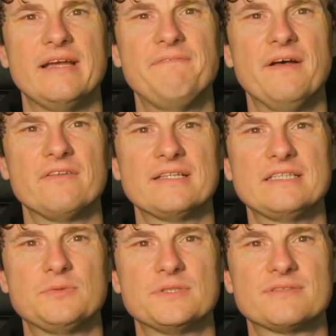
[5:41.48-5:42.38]
It felt like
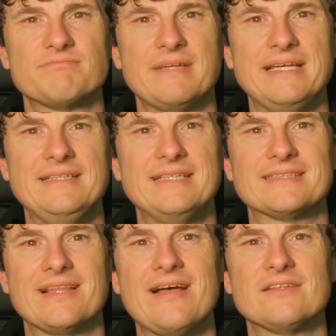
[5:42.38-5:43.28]
this was
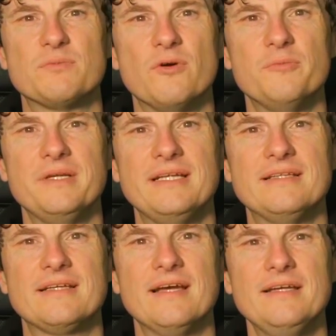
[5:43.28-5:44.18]
India's last moment in
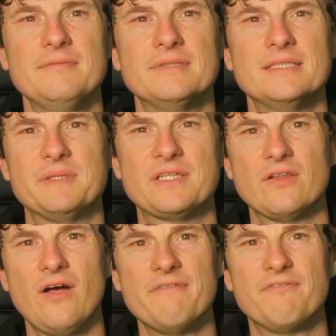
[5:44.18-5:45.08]
the game, but the
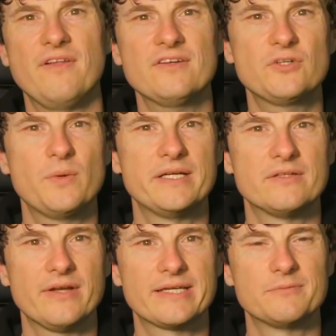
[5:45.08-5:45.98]
light fluctuated
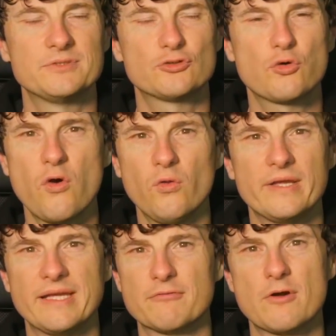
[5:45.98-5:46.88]
like it was
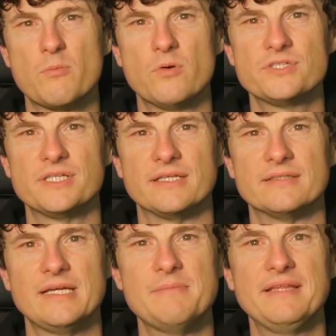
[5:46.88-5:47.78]
trolling everyone watching.
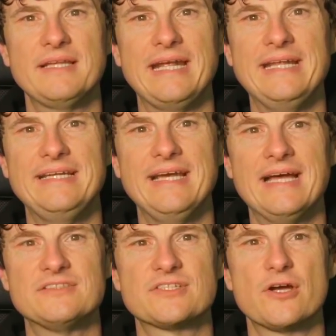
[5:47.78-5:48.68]
It meant that India
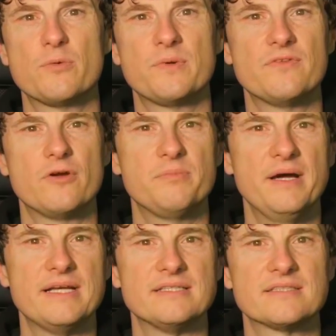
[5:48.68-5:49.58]
had to go with no
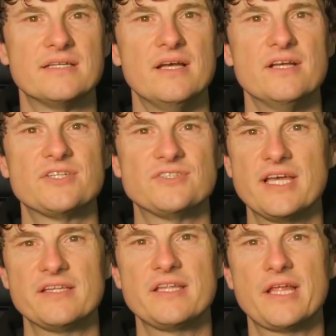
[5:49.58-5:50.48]
pace, so
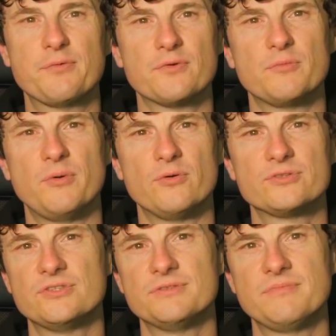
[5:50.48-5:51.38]
sadly they threw the ball
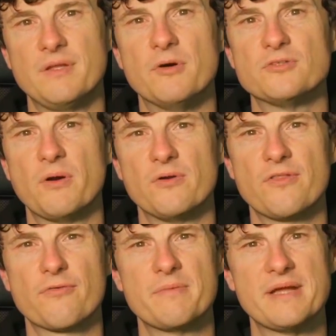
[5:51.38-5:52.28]
to the most
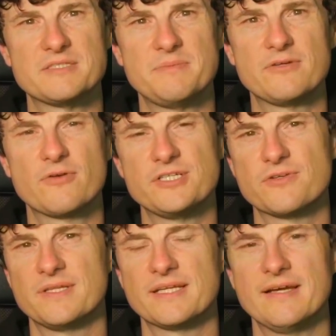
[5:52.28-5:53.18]
potent three-man spin
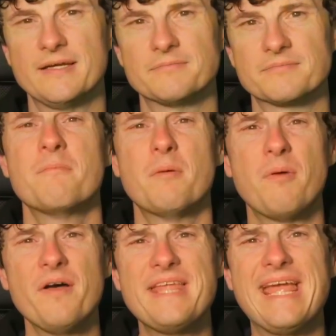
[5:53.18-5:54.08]
creature in the game. But
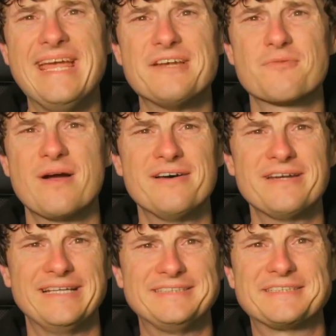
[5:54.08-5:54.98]
by the end,
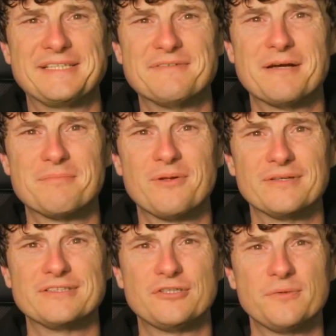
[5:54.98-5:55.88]
Rahane had just given up
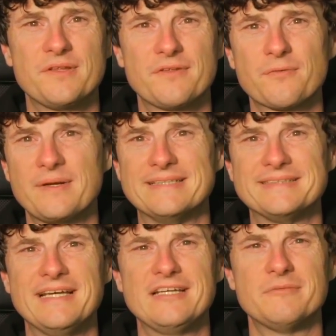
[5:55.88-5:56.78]
bowling two of the three in
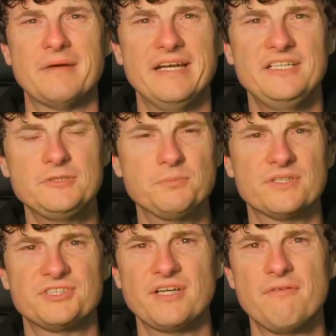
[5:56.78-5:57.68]
tandem, and he just
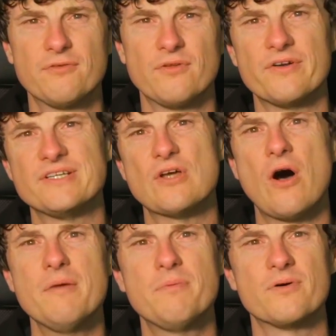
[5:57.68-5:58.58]
pressed shuffle on his
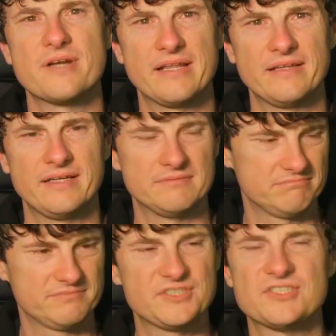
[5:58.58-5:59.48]
iPod and let it
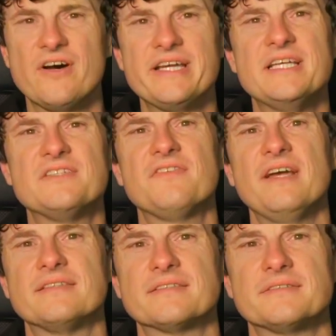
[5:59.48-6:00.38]
decide his fate.